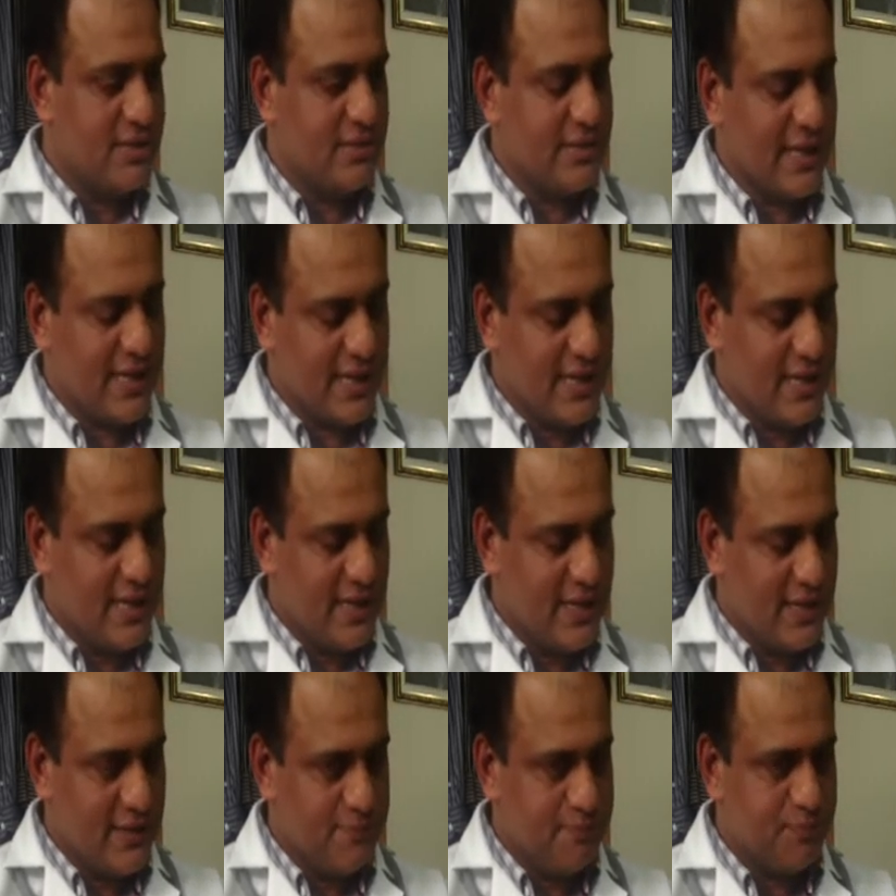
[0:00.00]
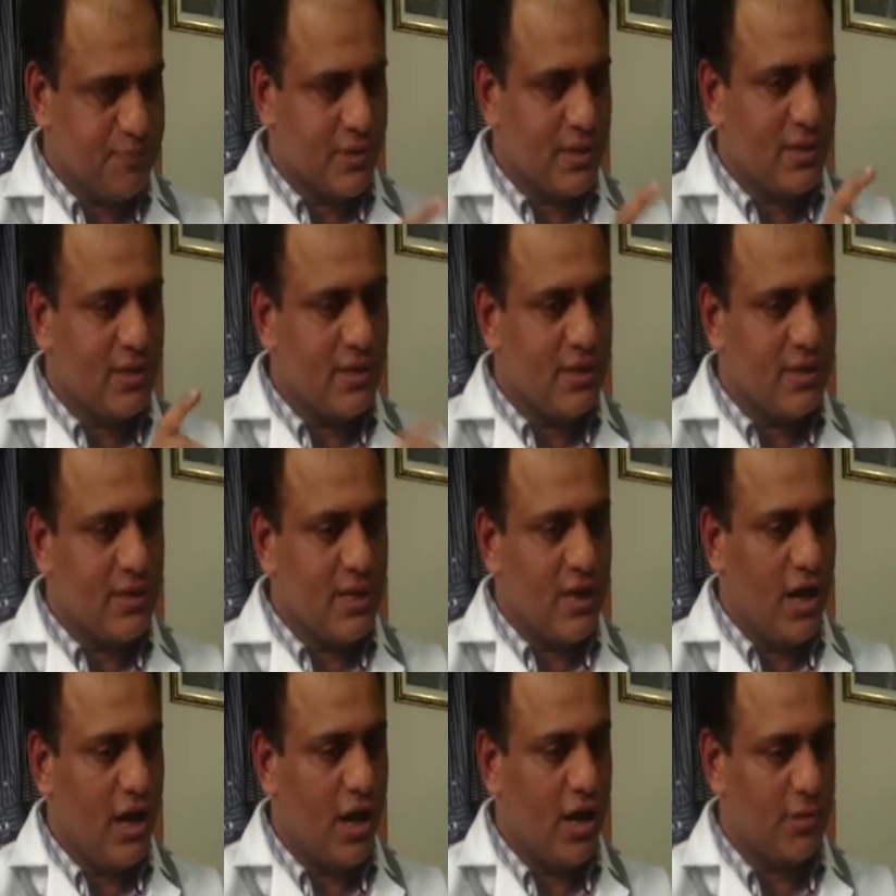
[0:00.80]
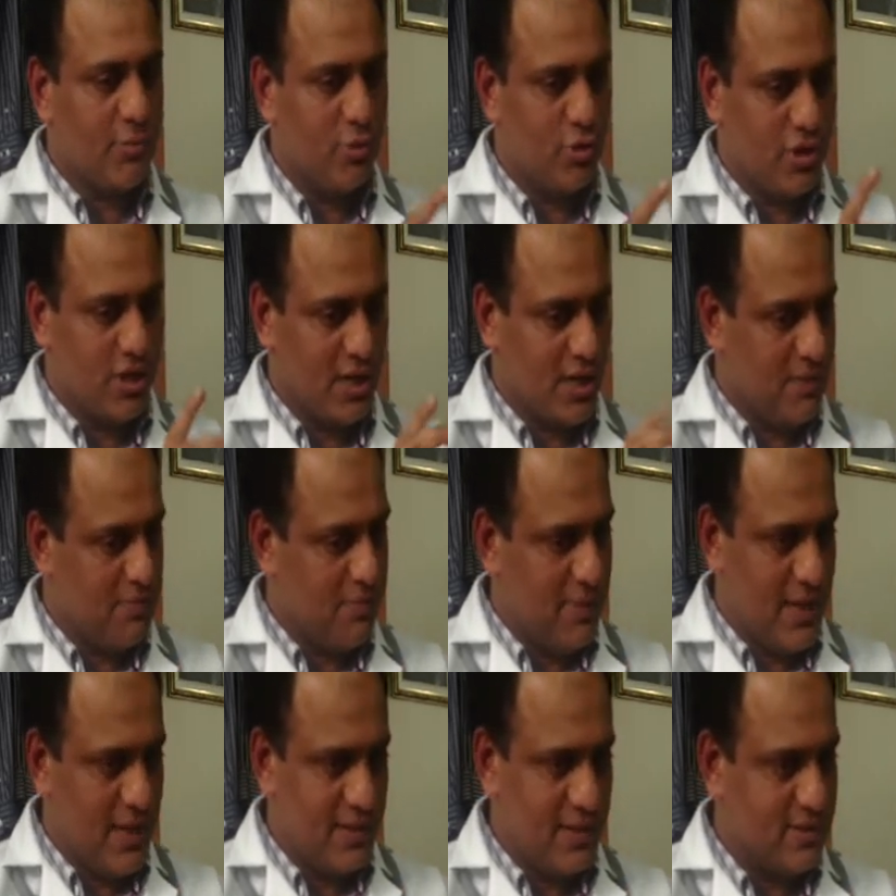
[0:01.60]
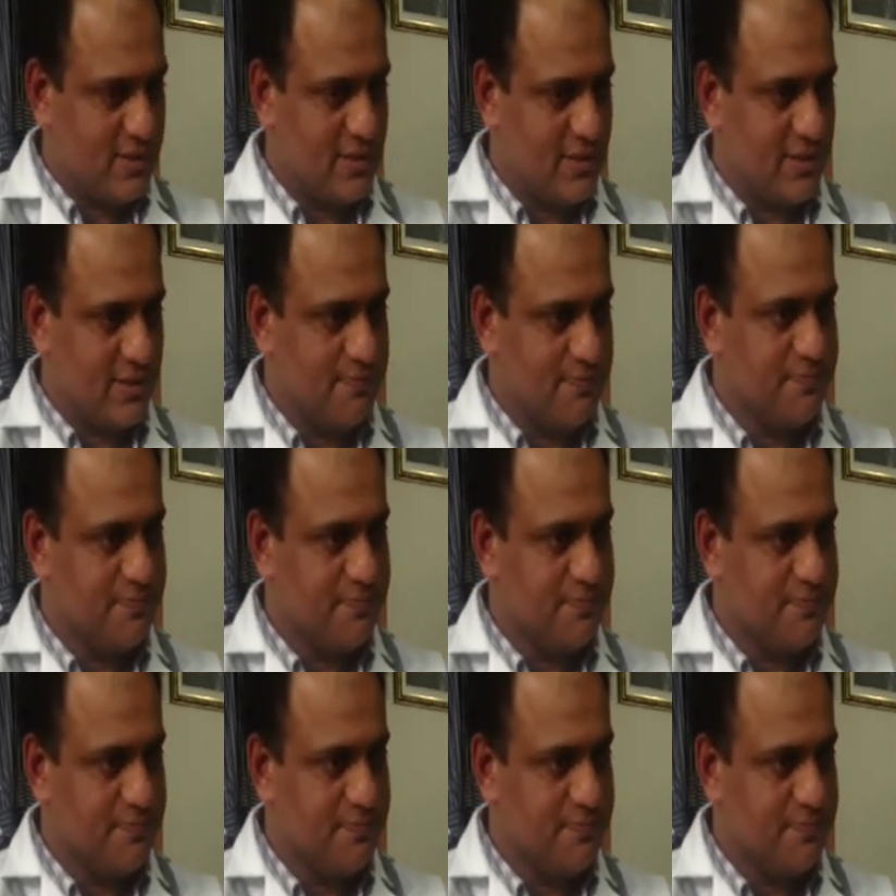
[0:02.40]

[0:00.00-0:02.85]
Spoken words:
Secondly, hormonal imbalance